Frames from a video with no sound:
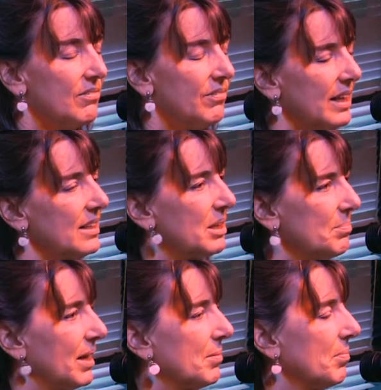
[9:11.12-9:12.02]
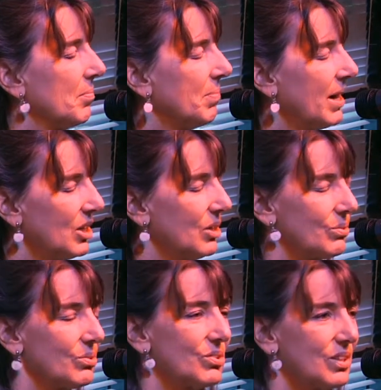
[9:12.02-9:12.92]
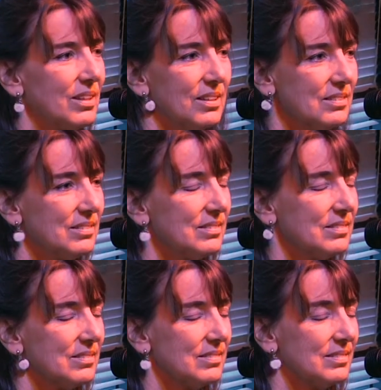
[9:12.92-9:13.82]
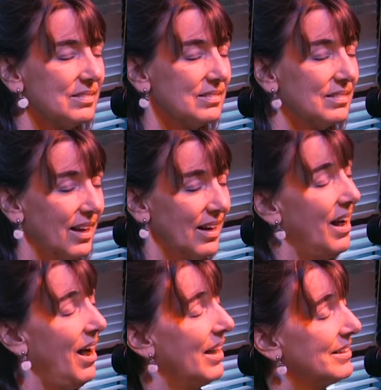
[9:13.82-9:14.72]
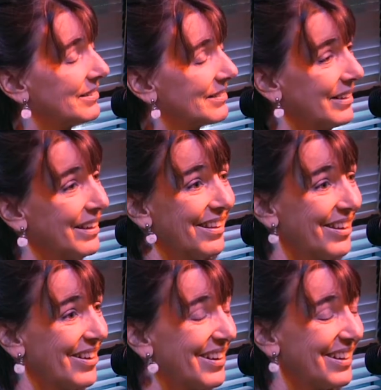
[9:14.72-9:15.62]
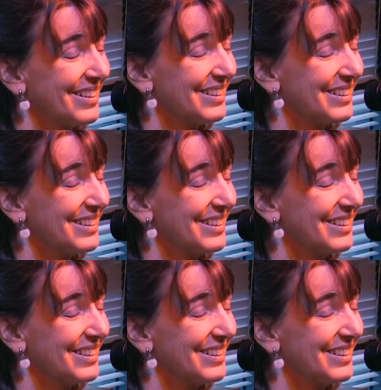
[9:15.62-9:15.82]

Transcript: Finally, my body goes still. I just lay there.